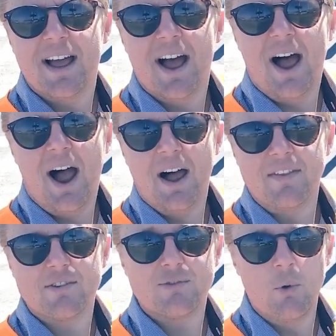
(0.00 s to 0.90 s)

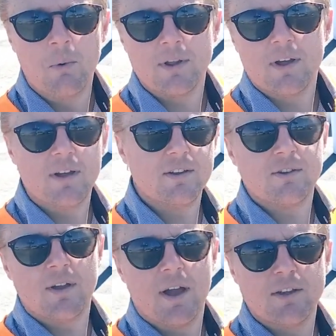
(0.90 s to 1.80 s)
the stormwater
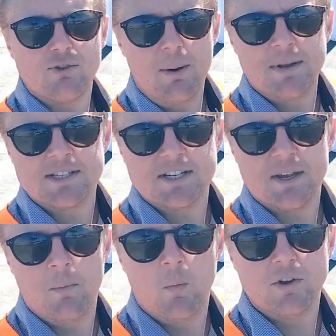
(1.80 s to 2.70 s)
treatment
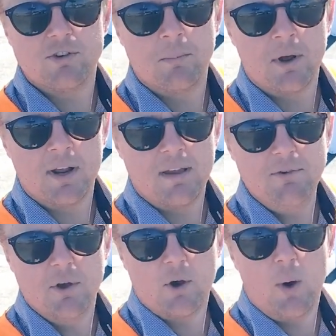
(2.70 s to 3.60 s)
system, which I'm going to give
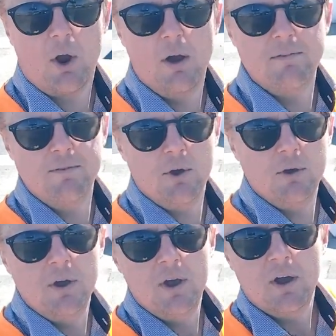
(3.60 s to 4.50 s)
you a quick
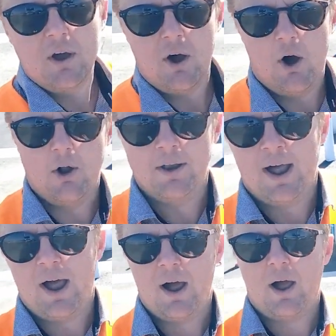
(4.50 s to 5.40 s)
overview
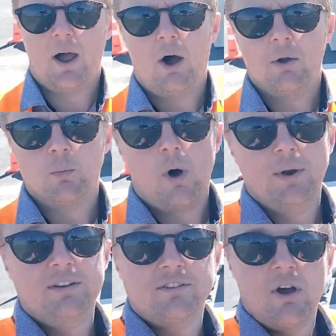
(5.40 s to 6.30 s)
on what we
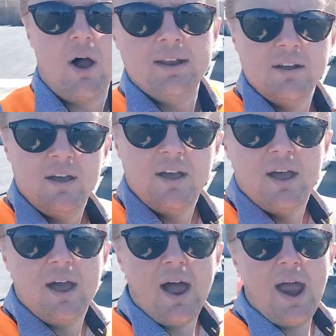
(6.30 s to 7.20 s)
designed
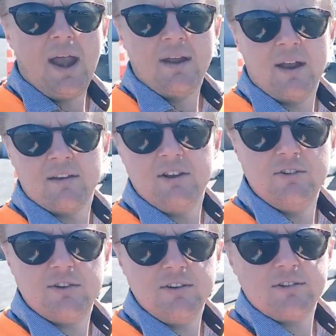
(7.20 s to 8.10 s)
and
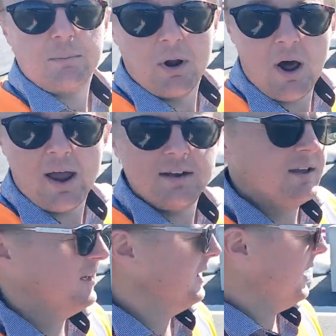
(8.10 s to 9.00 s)
essentially supplied
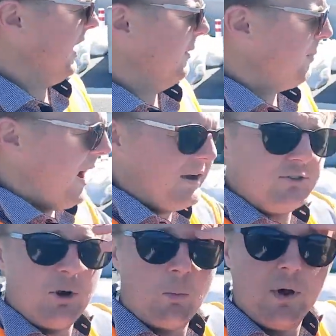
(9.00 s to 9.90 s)
in
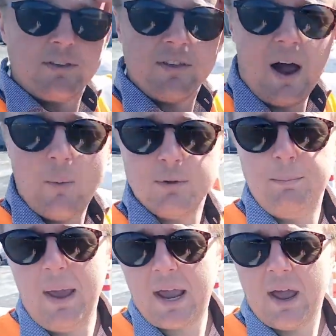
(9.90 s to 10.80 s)
partnership with
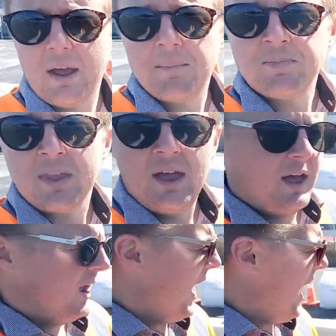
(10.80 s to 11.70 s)
Beca,
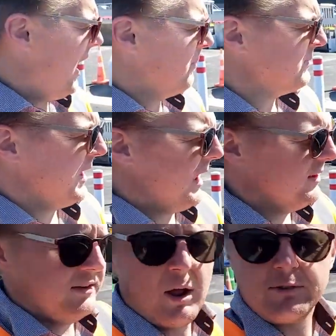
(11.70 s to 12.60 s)

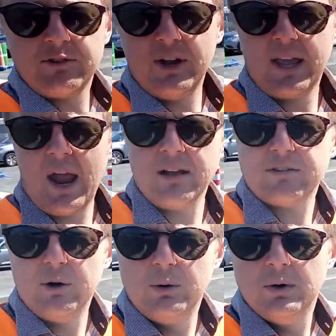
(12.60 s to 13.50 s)
and Nelson City
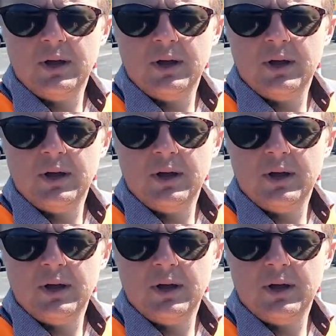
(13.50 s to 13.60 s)
Council,